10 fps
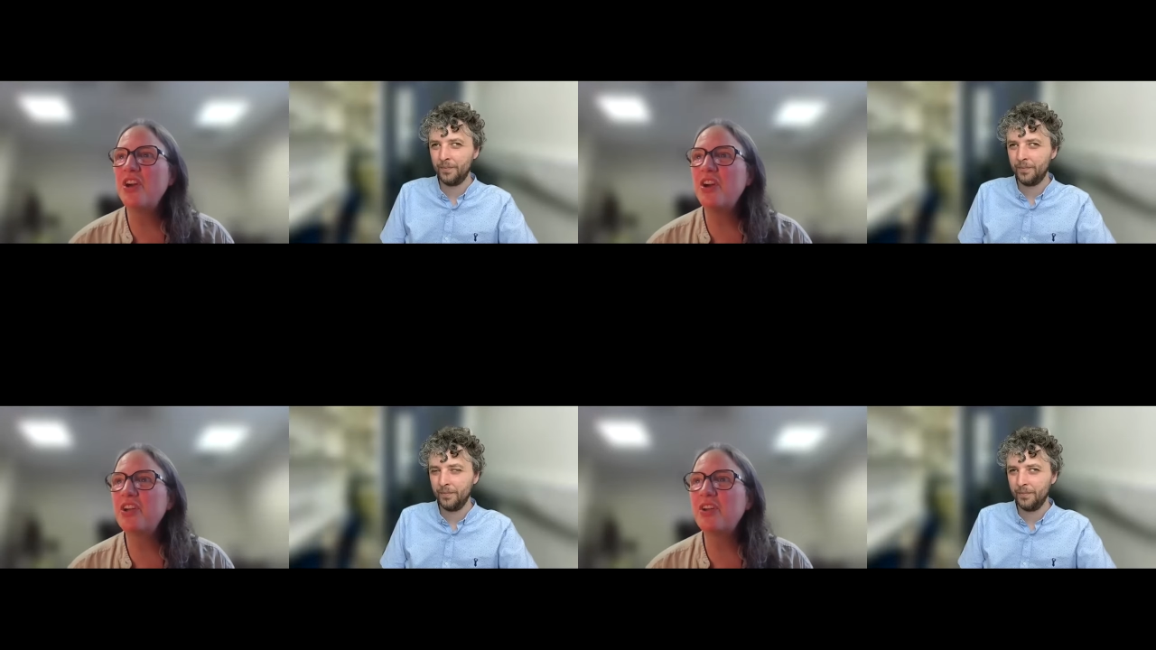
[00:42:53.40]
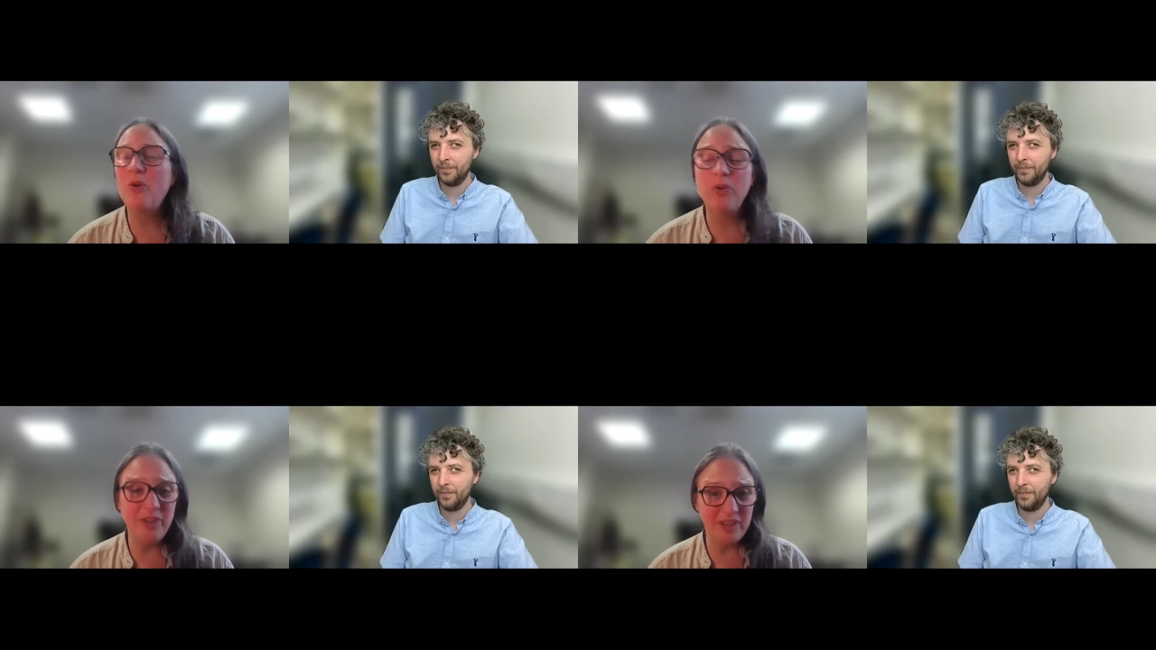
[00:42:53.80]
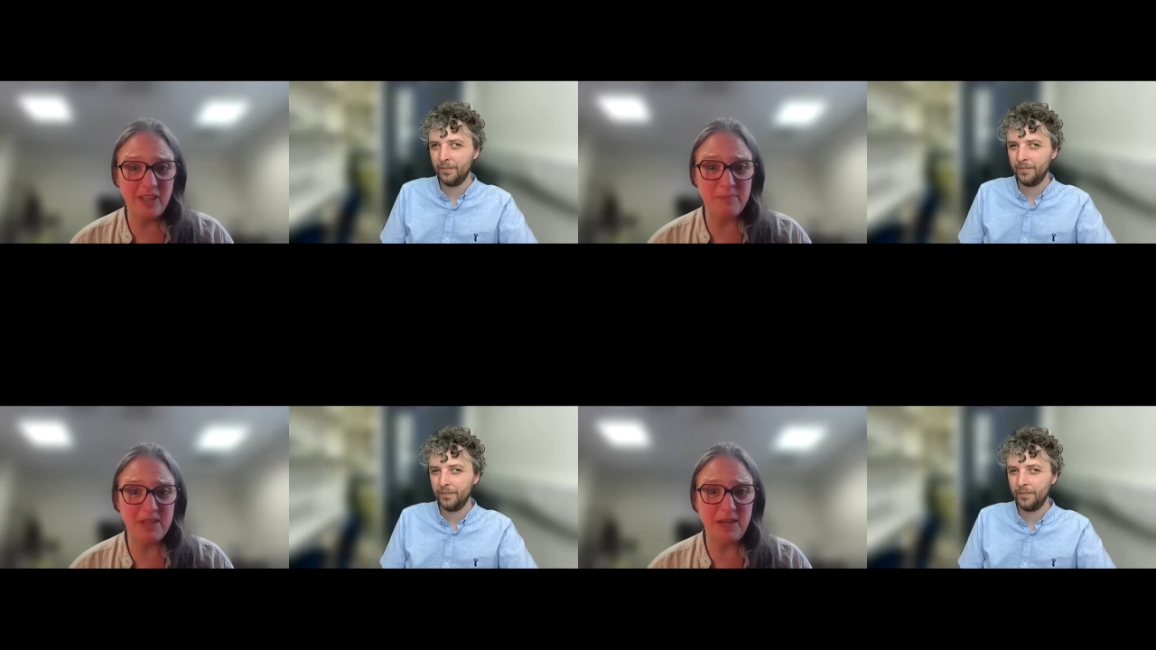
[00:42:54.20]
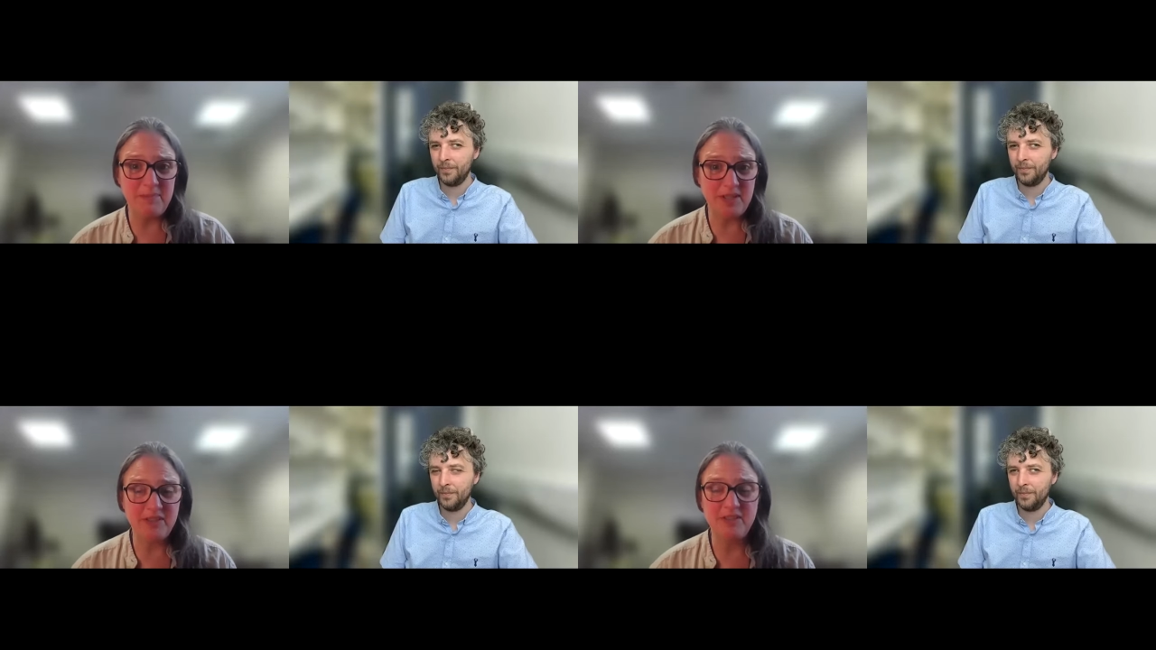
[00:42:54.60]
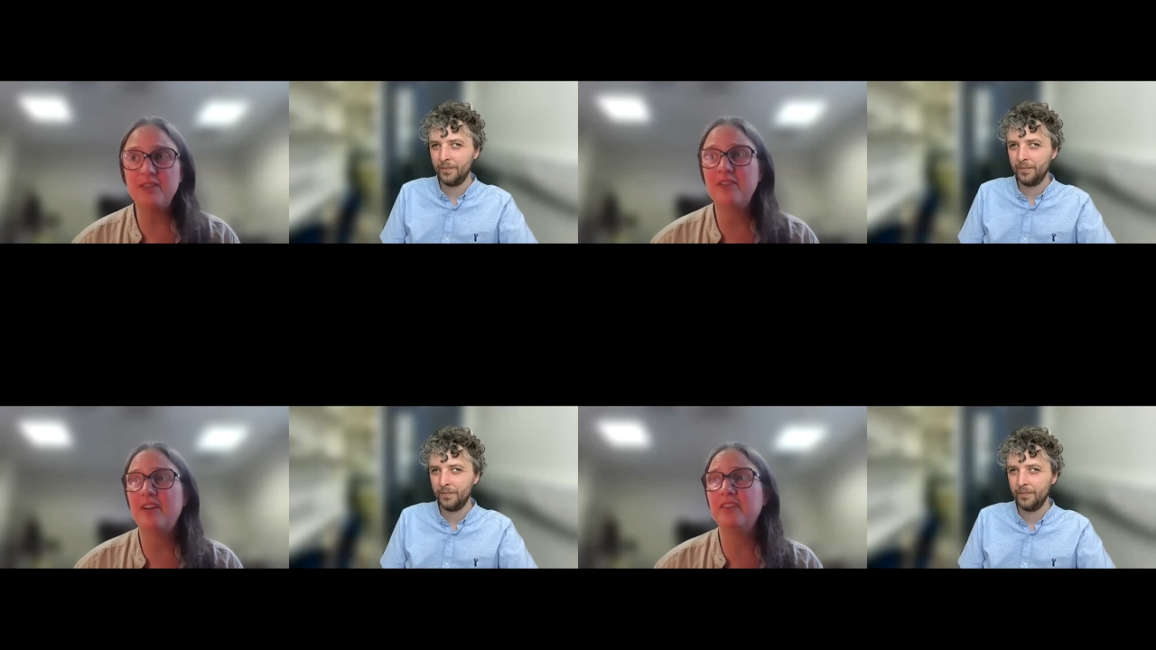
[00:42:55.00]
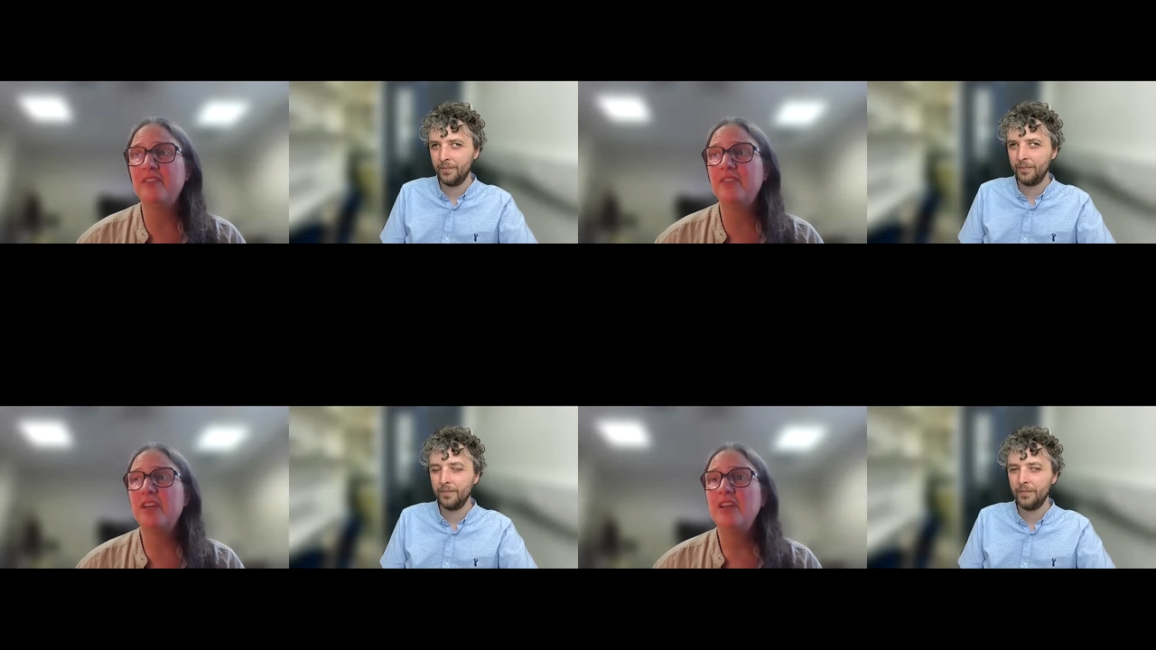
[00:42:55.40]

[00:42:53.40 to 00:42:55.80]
Speaker 1: target only the epileptic neurons.